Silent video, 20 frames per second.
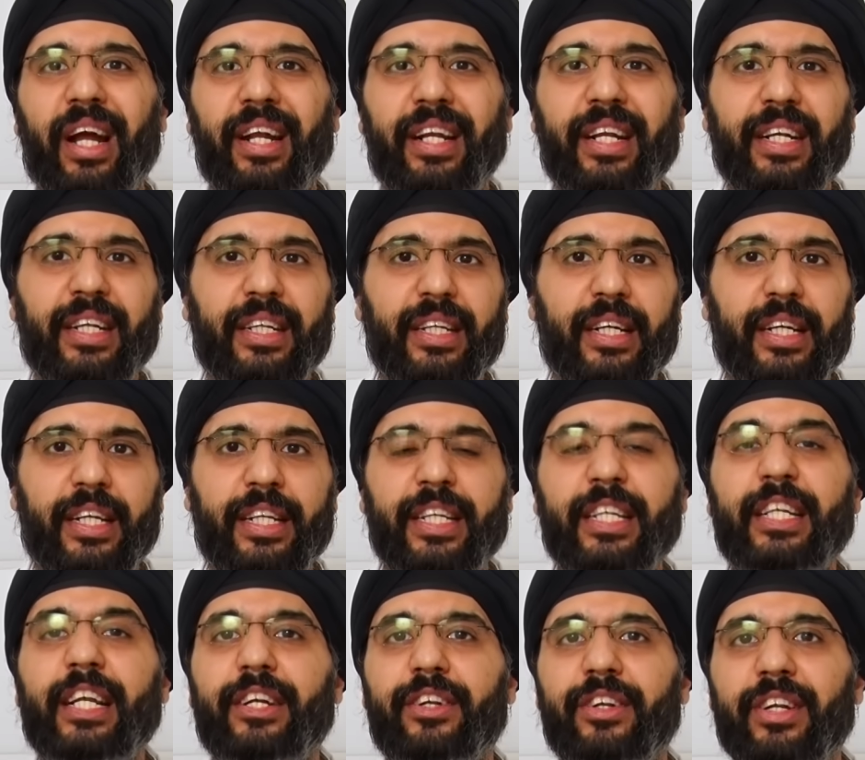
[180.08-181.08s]
and it
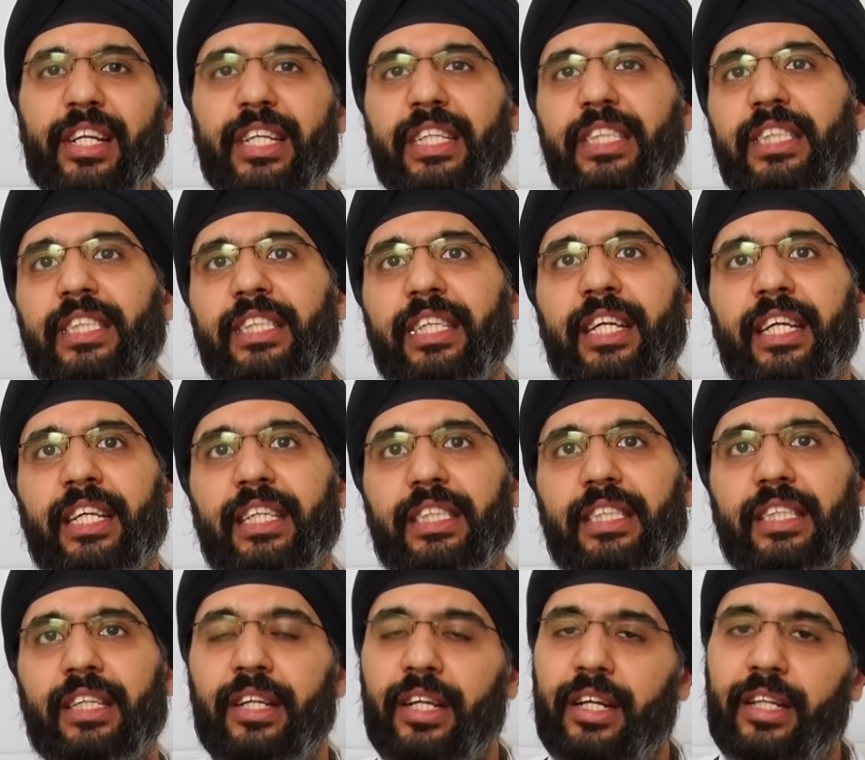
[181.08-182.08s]
literally
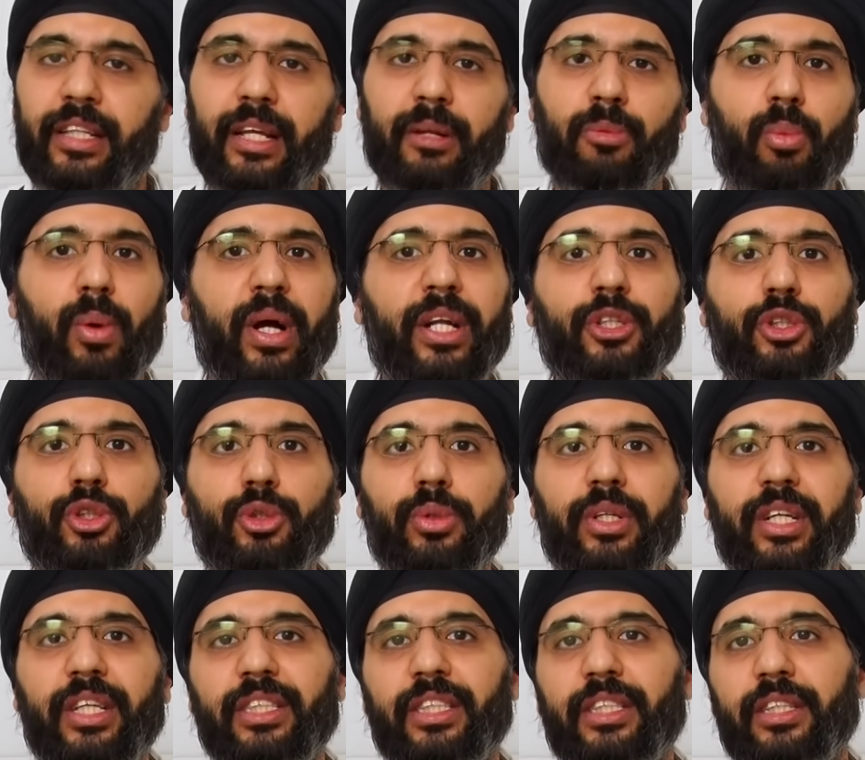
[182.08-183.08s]
stinks, then one
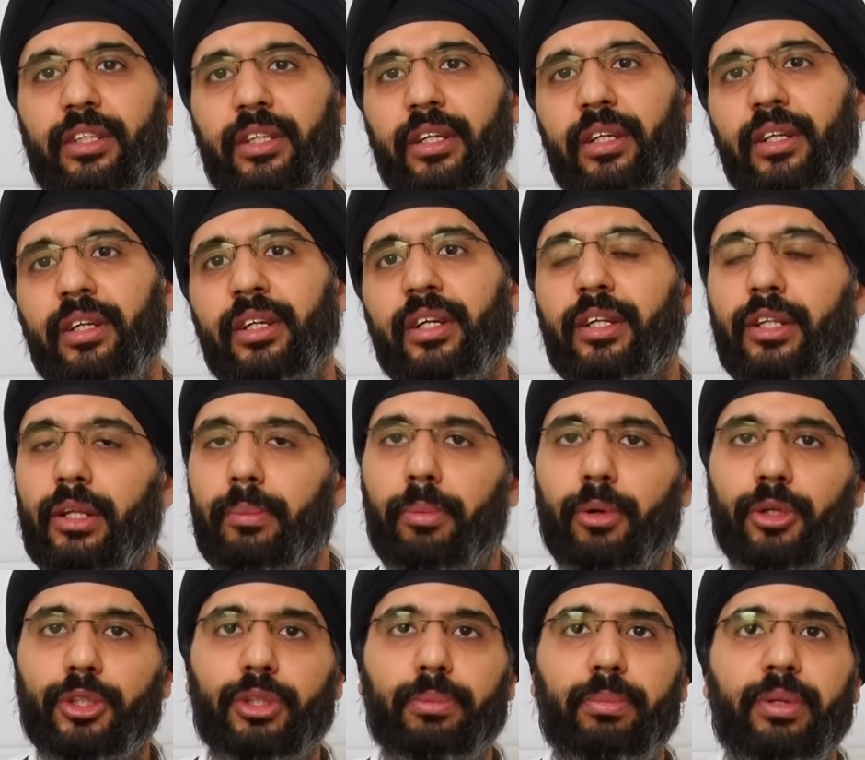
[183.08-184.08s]
should consider the
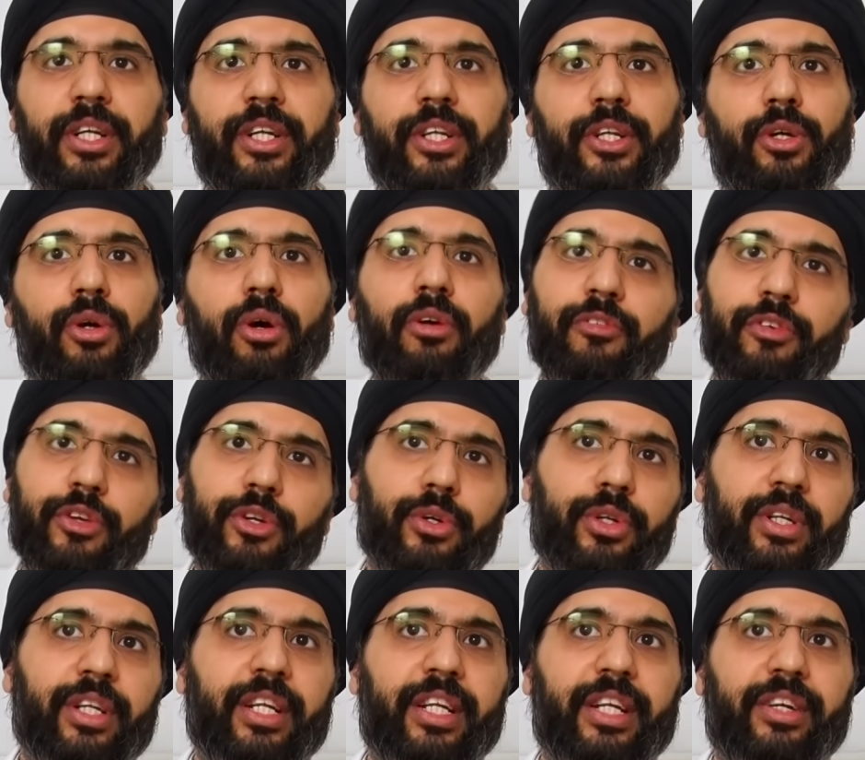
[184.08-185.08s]
possibility of
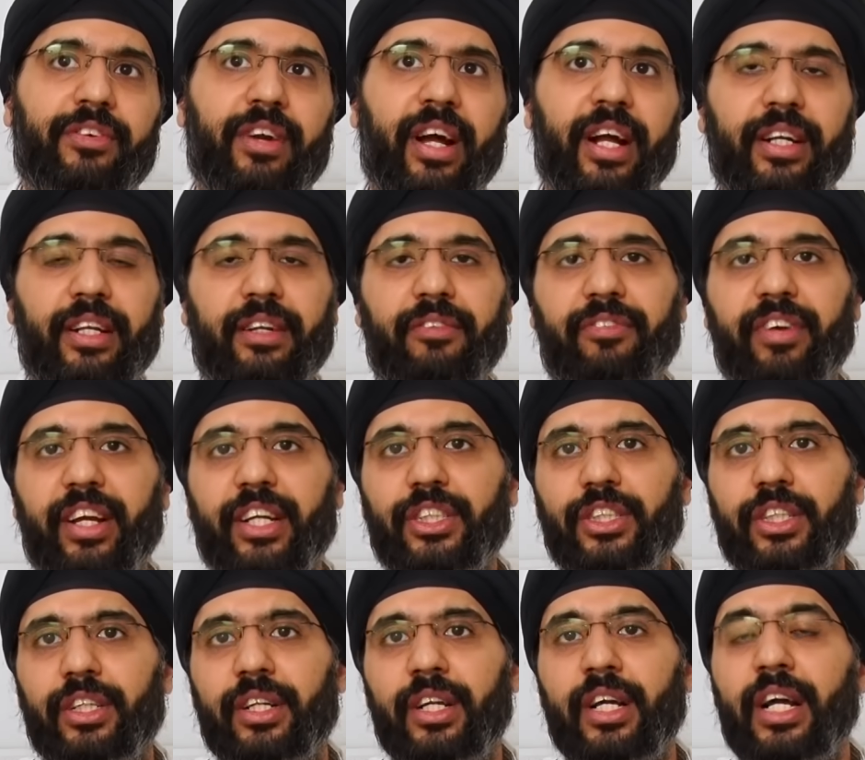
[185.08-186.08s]
urinary tract
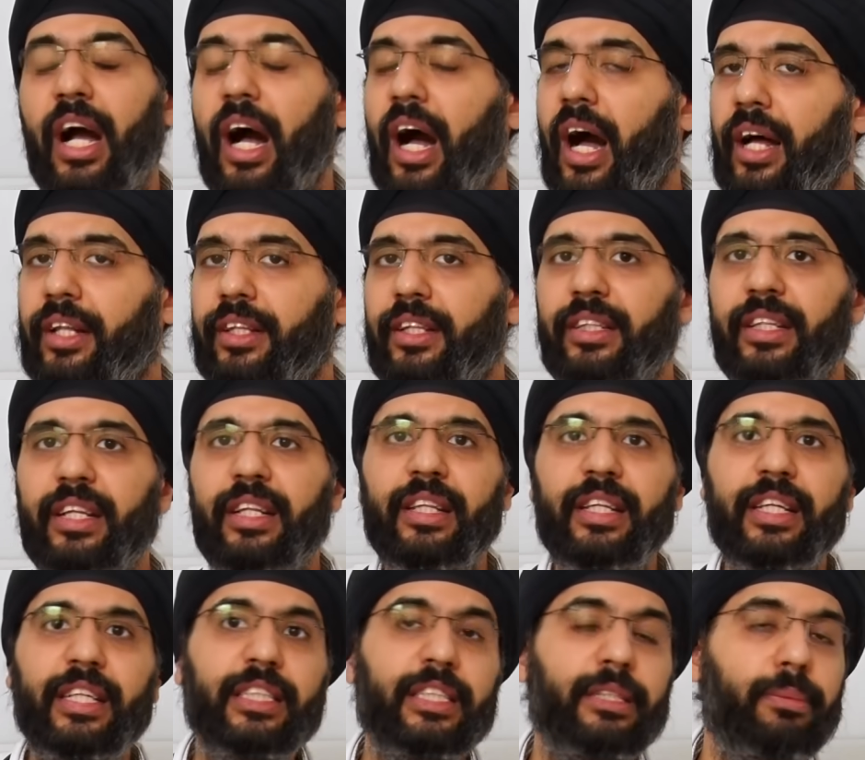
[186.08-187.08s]
infection. Other than
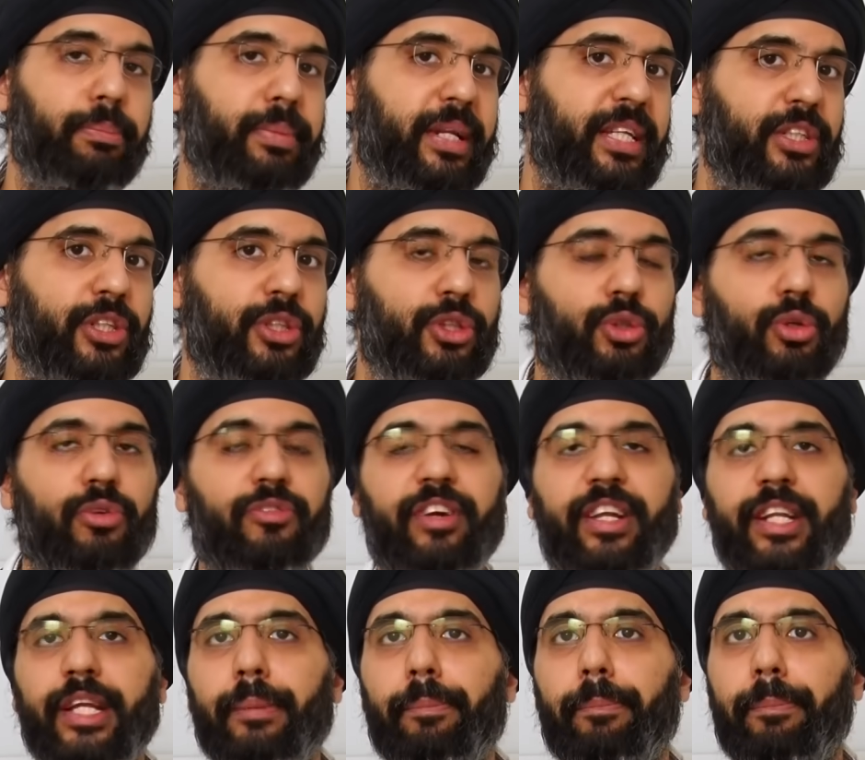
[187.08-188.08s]
this, presence of
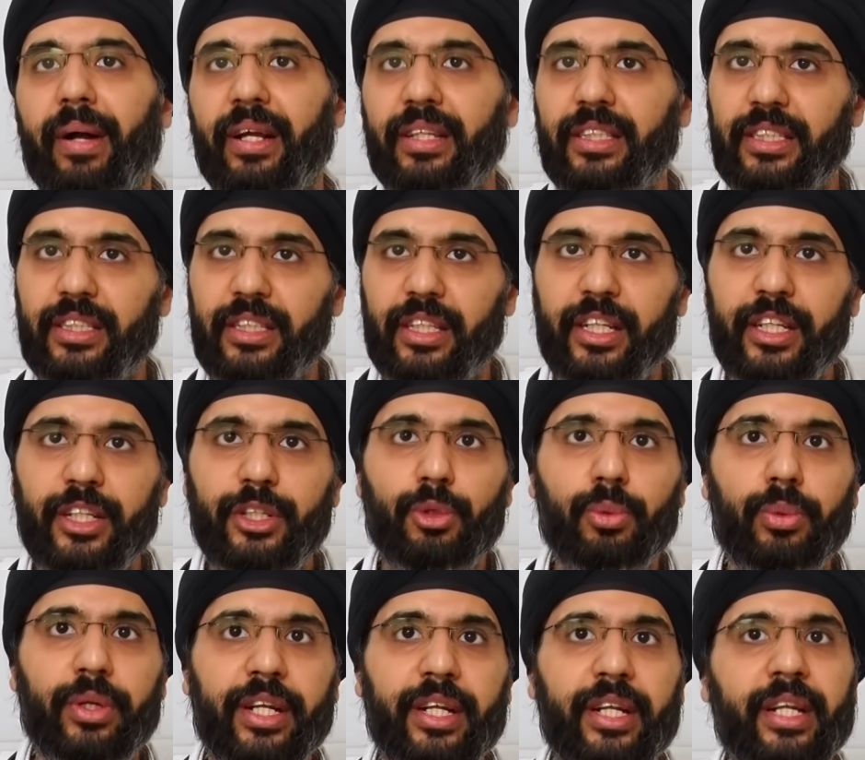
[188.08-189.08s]
any pus in
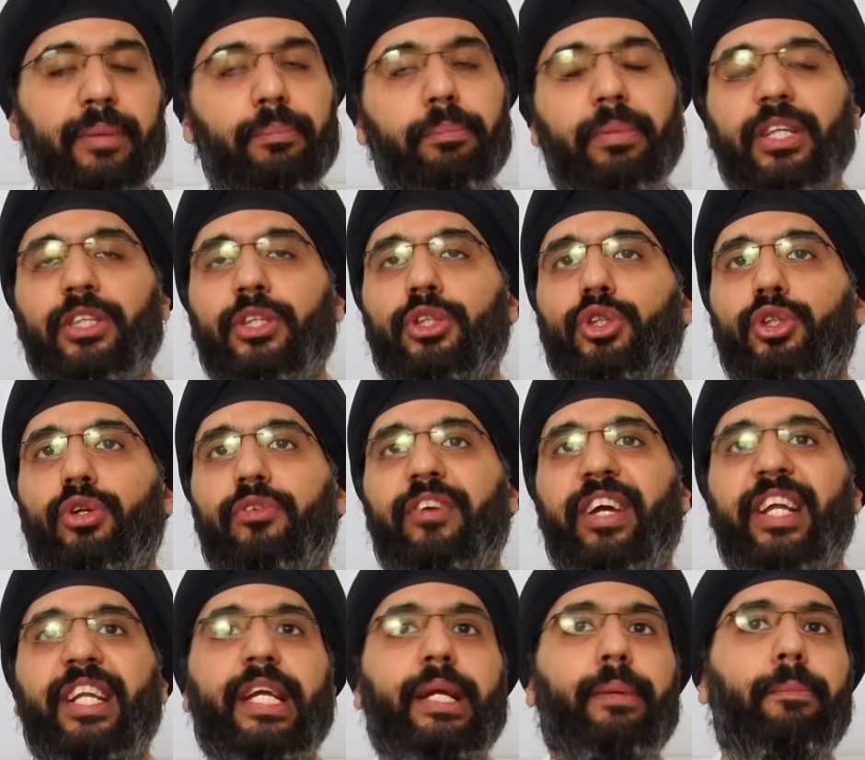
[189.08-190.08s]
urine, presence of
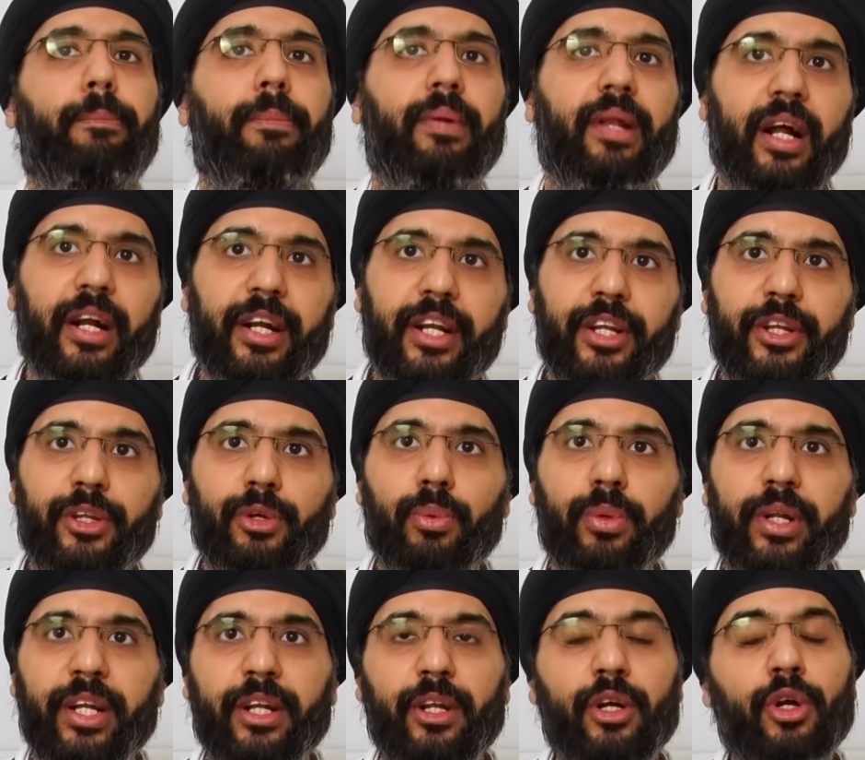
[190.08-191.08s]
any blood in
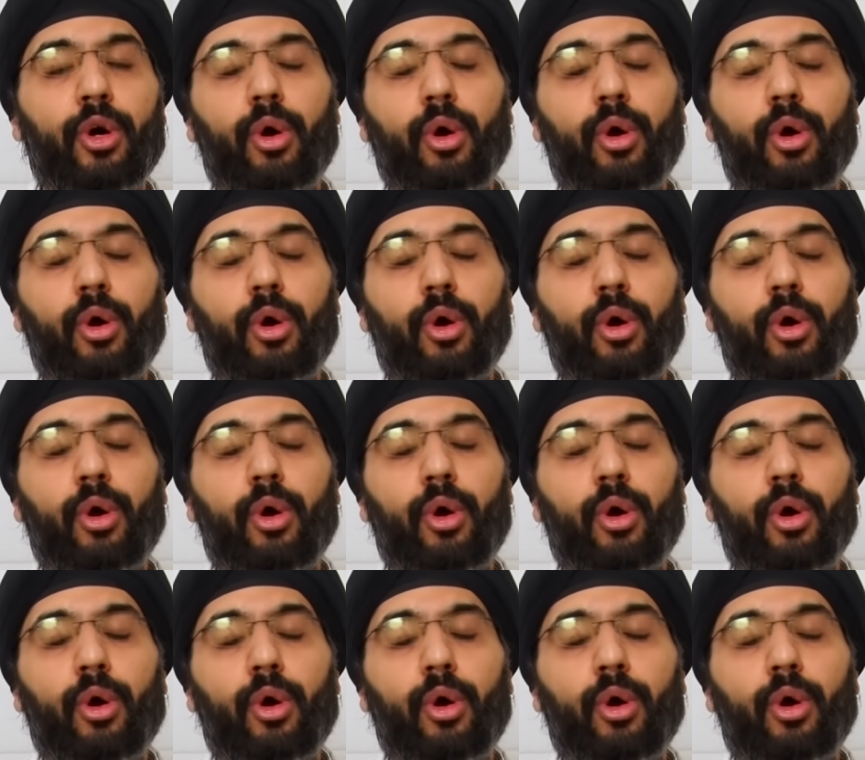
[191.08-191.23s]
urine,